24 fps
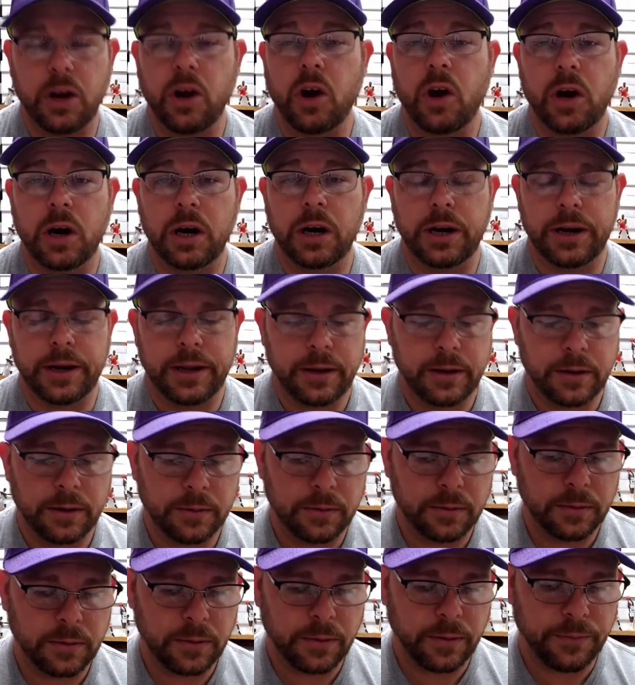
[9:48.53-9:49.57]
card
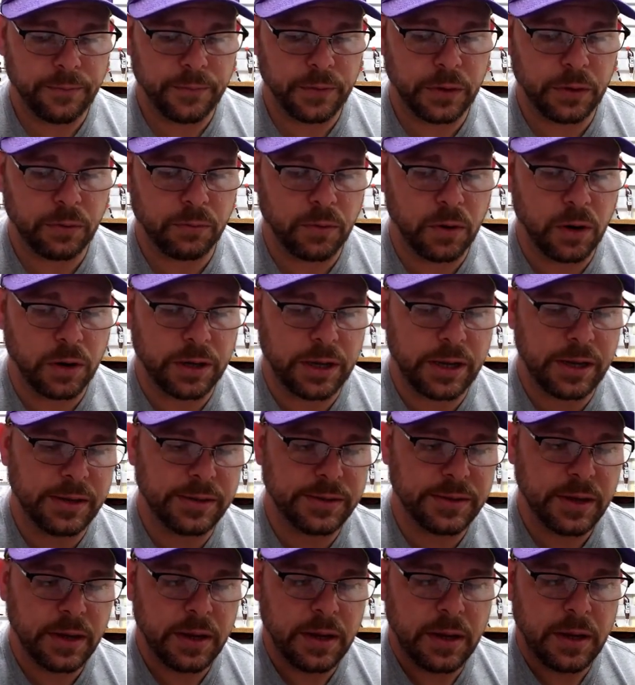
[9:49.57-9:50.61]
for the
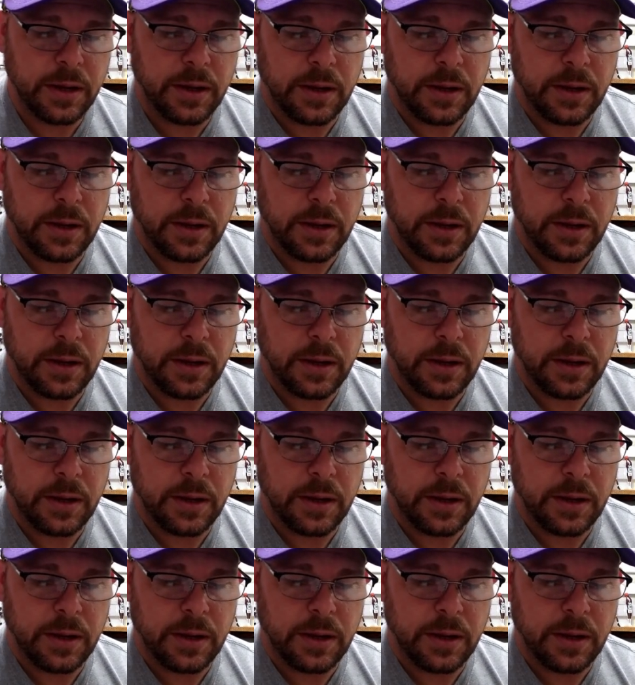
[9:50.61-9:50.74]
rookies,